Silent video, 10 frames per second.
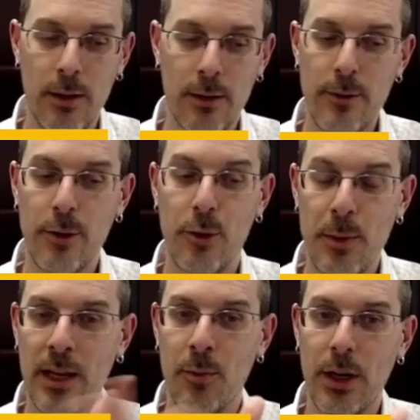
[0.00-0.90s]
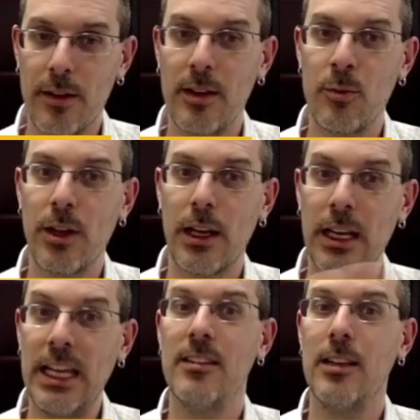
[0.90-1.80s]
demean, but it seems like an
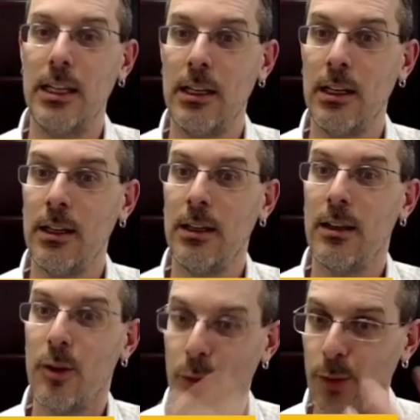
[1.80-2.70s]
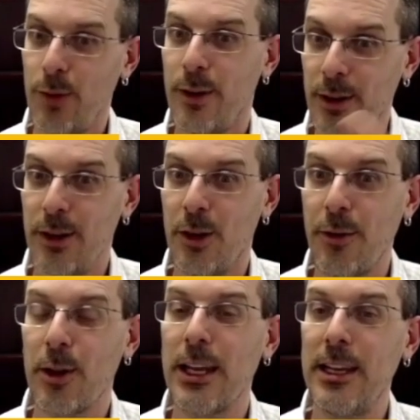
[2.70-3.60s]
easy,
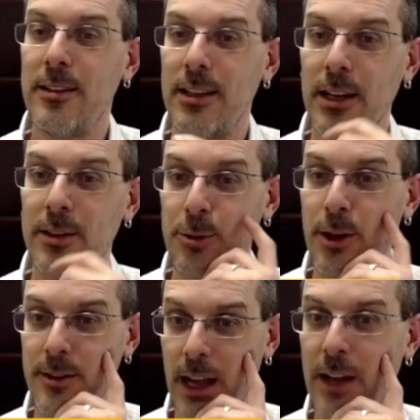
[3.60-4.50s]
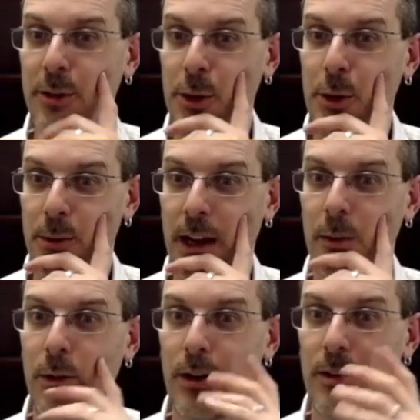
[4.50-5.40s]
fairly easy exercise to execute, right? Where